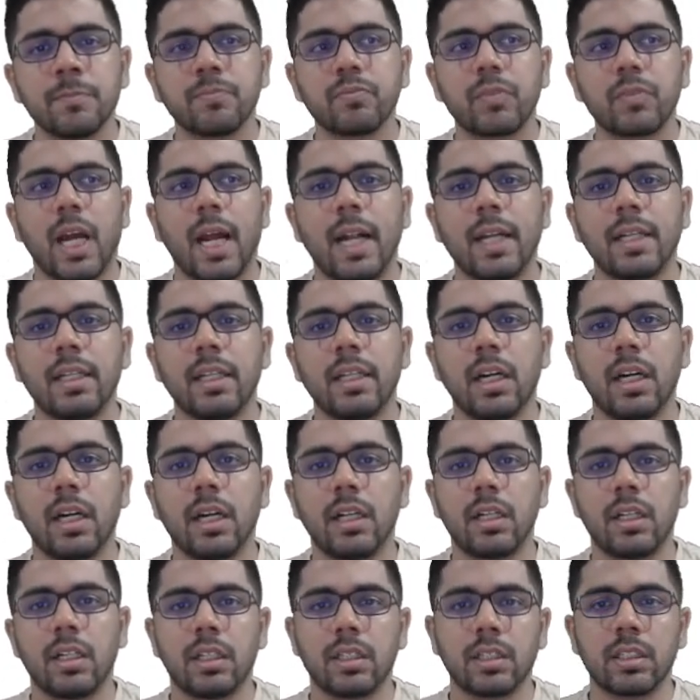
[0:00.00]
And
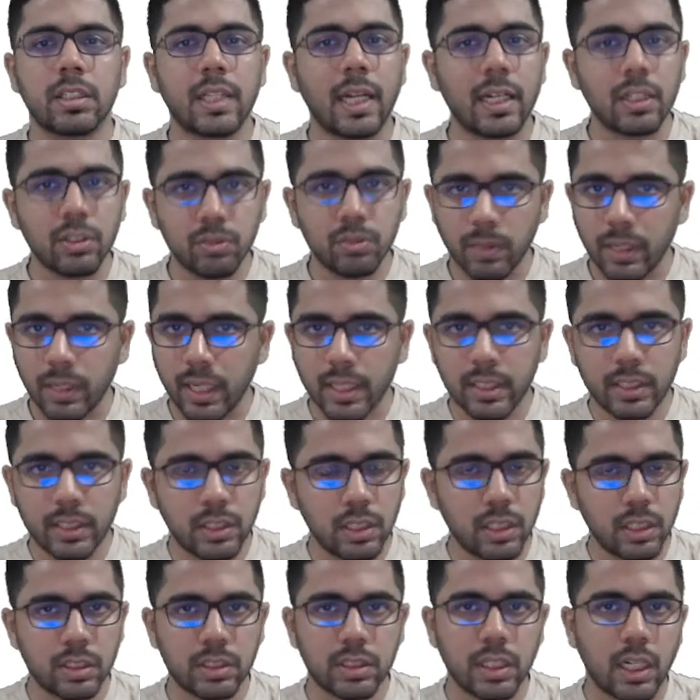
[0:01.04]
that is why
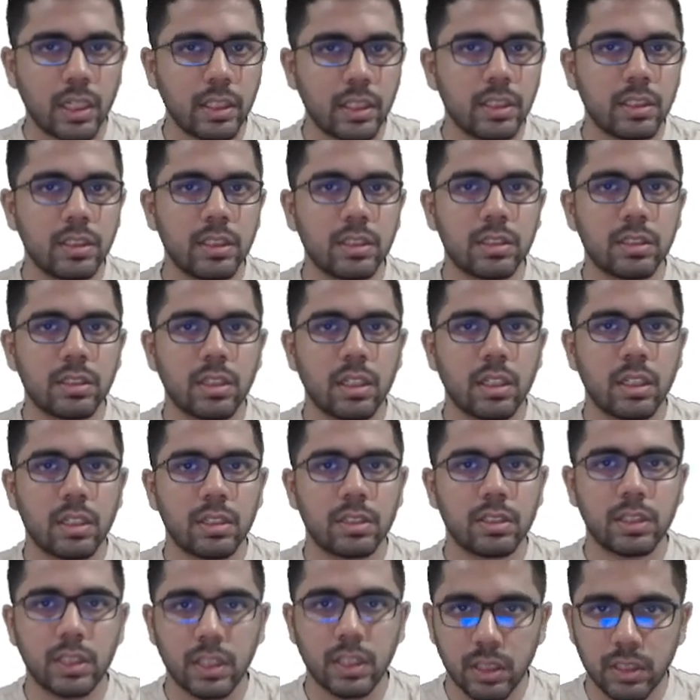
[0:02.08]
I started this
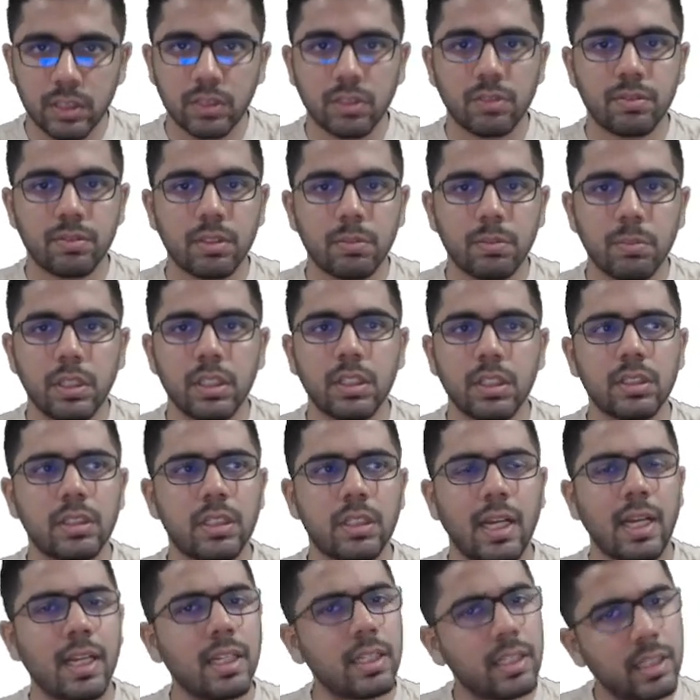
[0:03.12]
series of remainders.
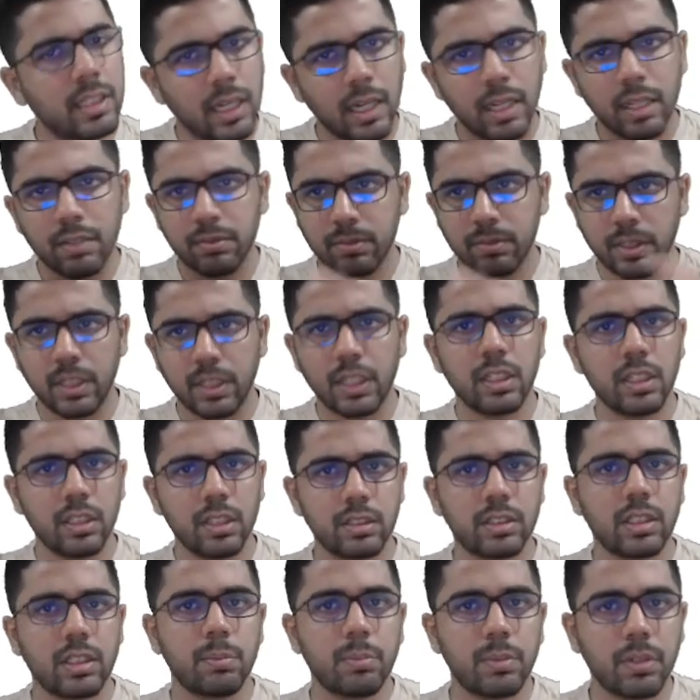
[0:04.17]
I have created a
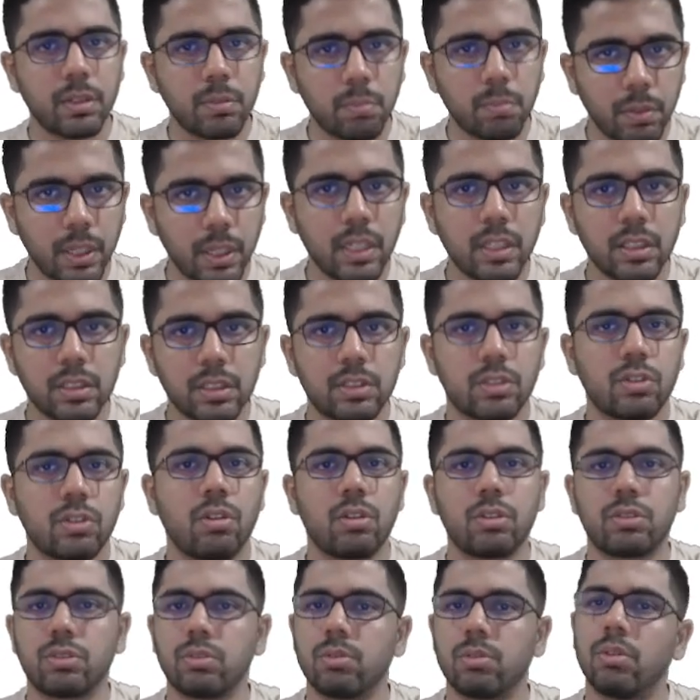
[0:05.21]
separate playlist
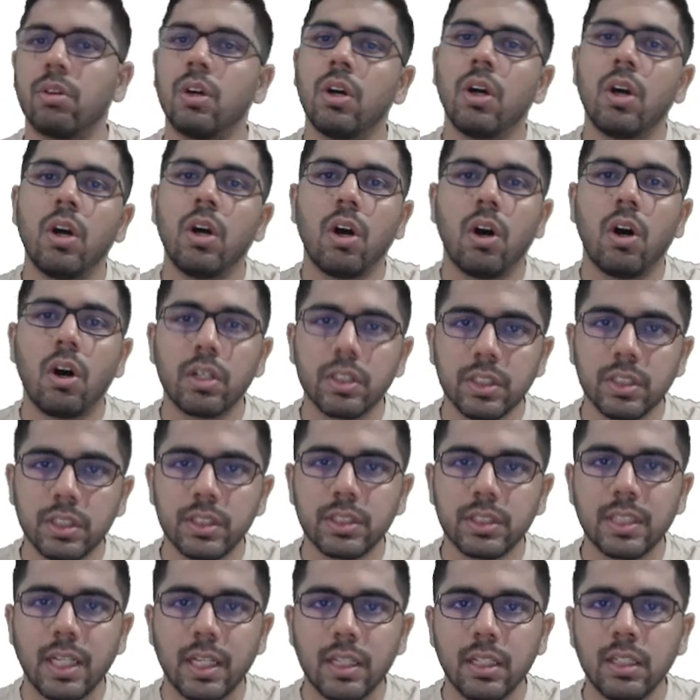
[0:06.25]
also on this
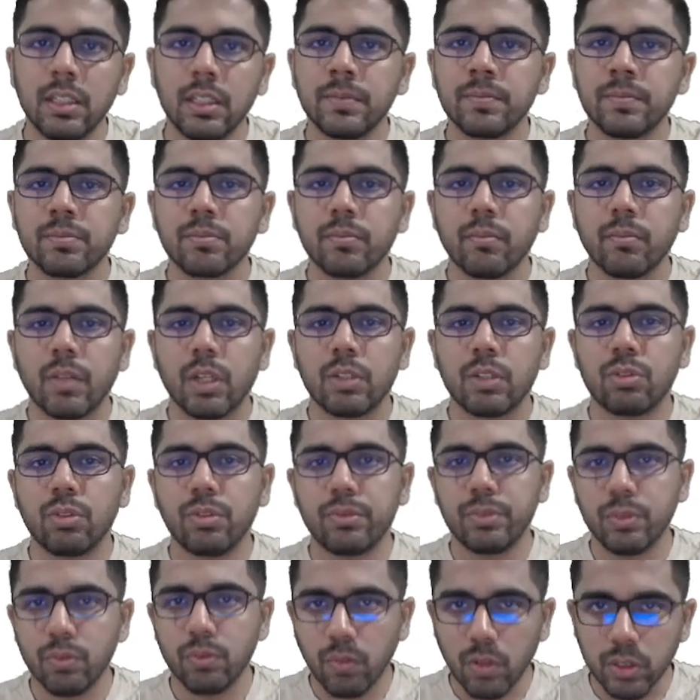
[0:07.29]
channel. So if
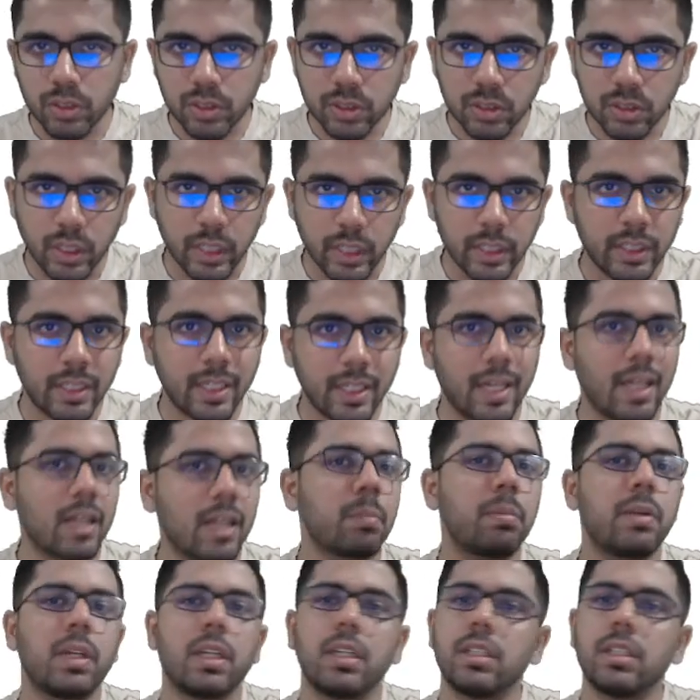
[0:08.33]
you watch the entire
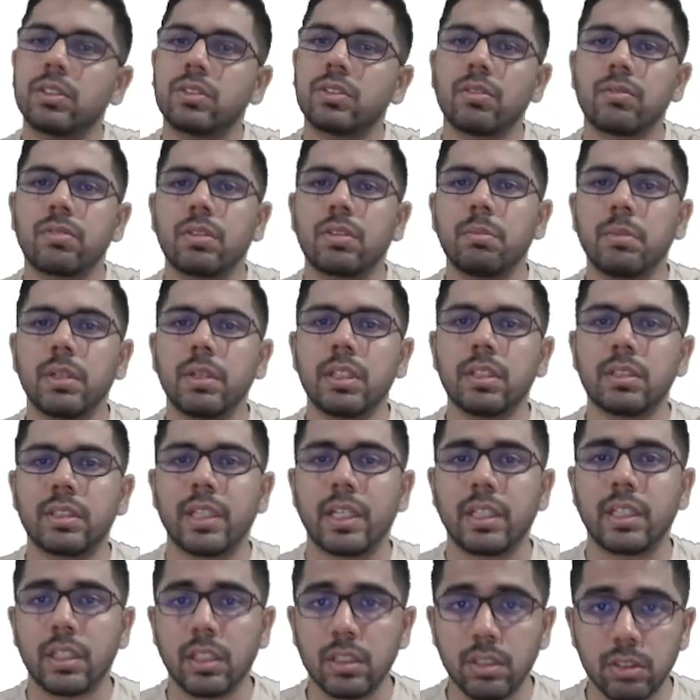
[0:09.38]
playlist of remainders, I
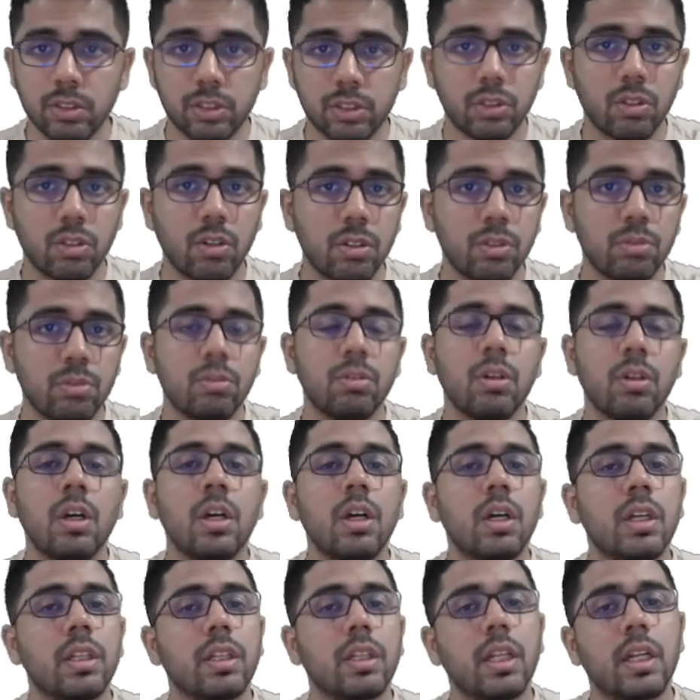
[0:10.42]
can assure you
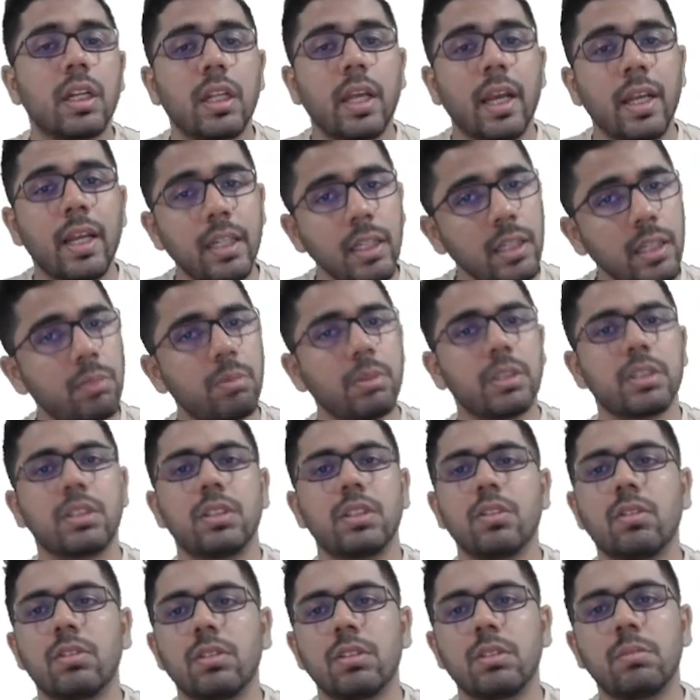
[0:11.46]
that any question
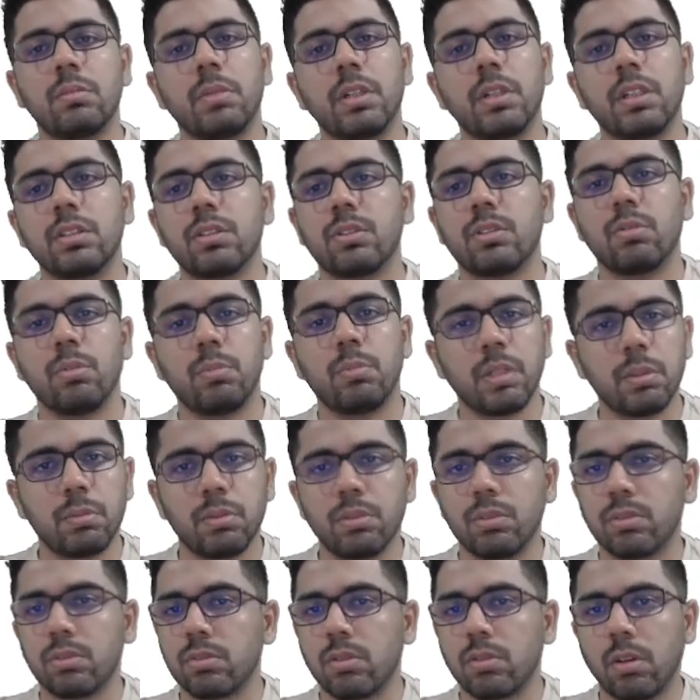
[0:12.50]
on remainders you will be able
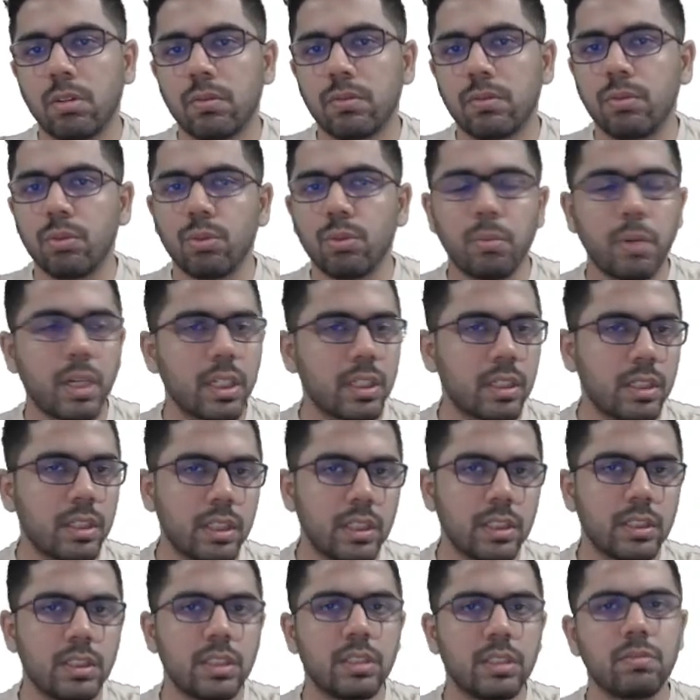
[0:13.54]
to solve, no matter
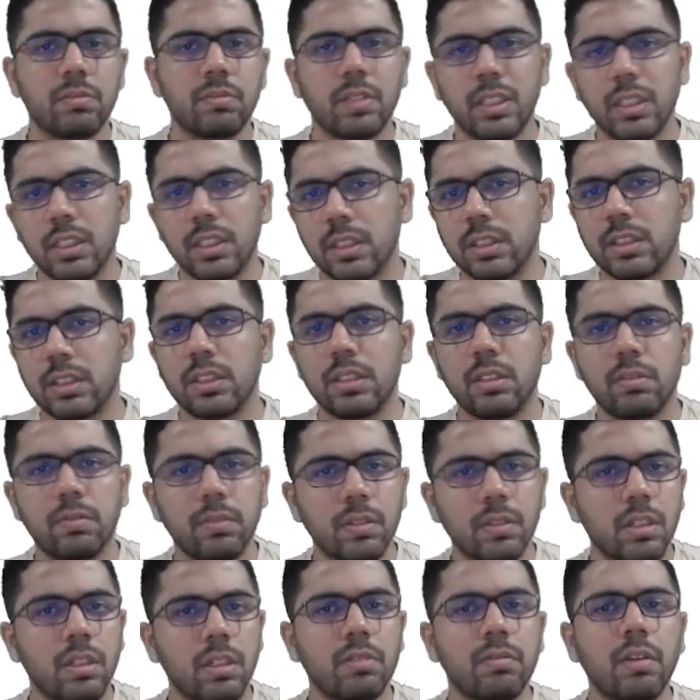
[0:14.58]
easy, very easy,
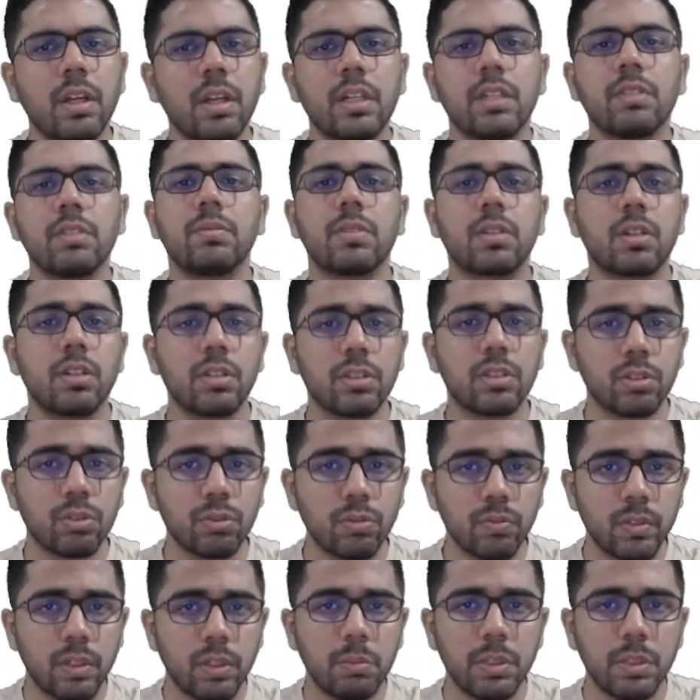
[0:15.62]
difficult, very difficult, you
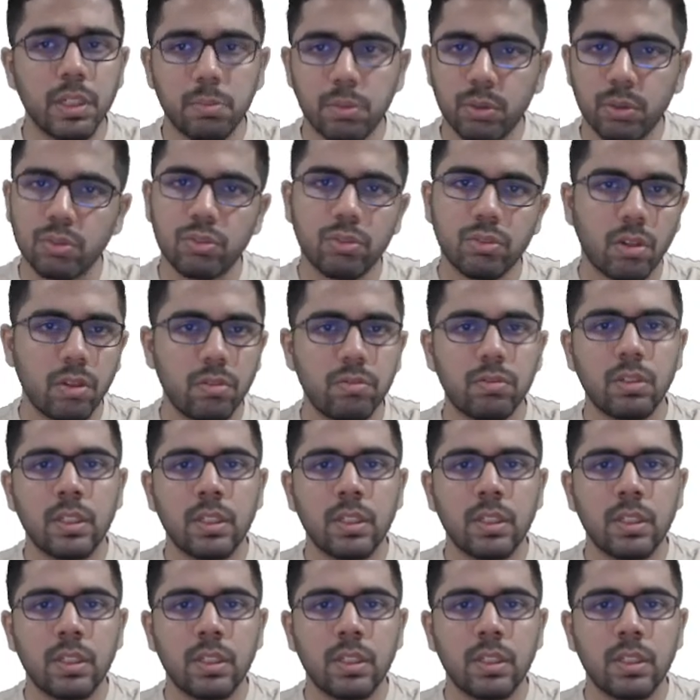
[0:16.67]
will be able to solve.